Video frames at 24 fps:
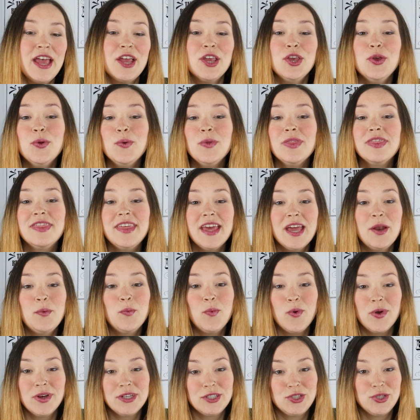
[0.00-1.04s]
you then
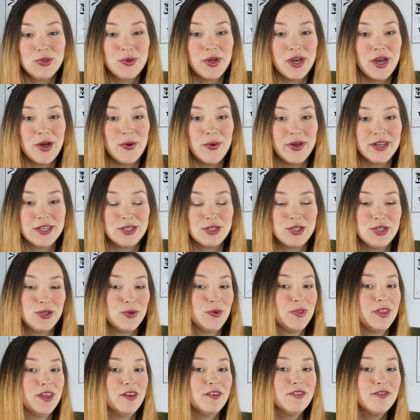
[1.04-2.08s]
want to go
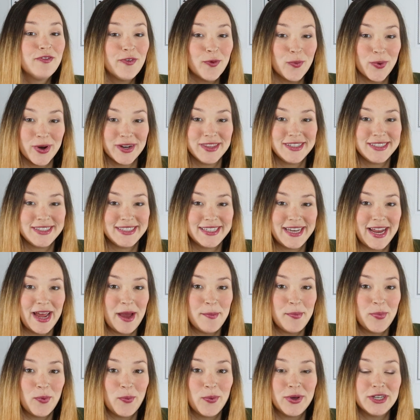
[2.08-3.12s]
into the 4th
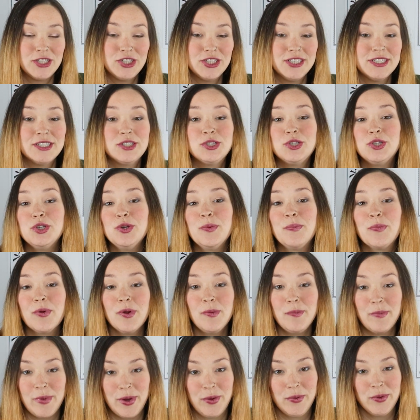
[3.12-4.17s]
step, which is to
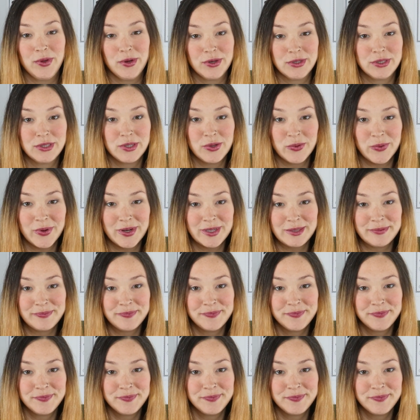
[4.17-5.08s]
promote your store.